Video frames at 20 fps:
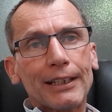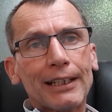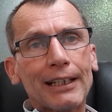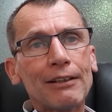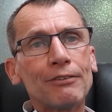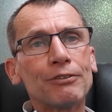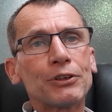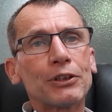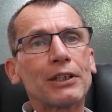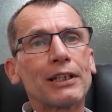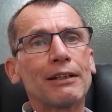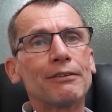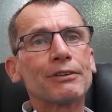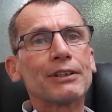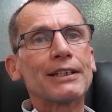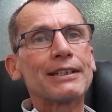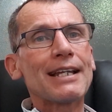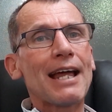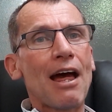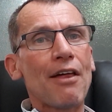gives
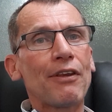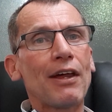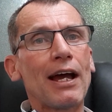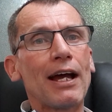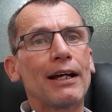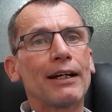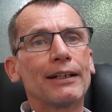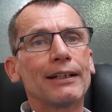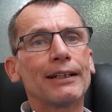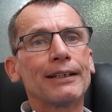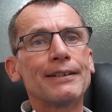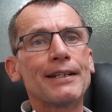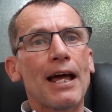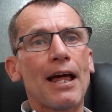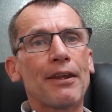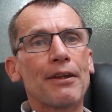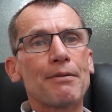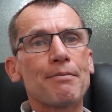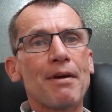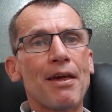
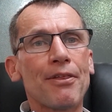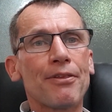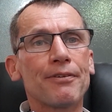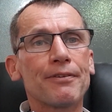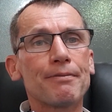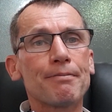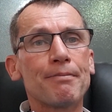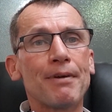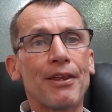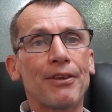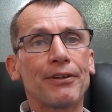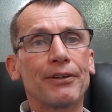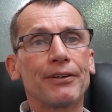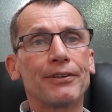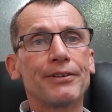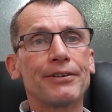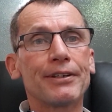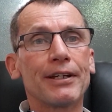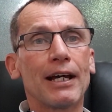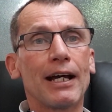another
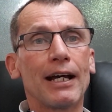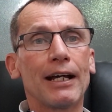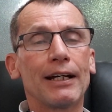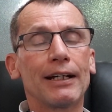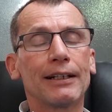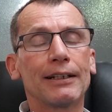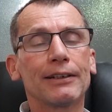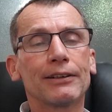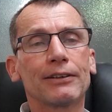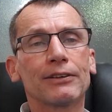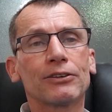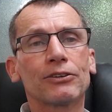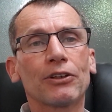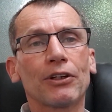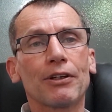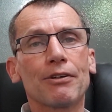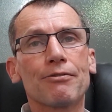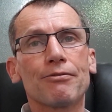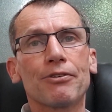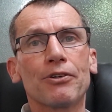method to
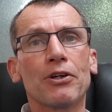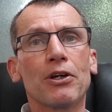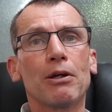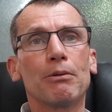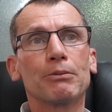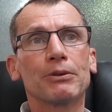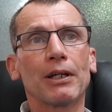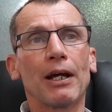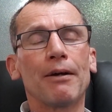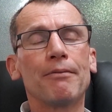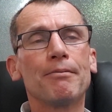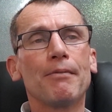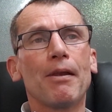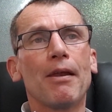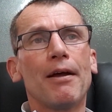confirm. So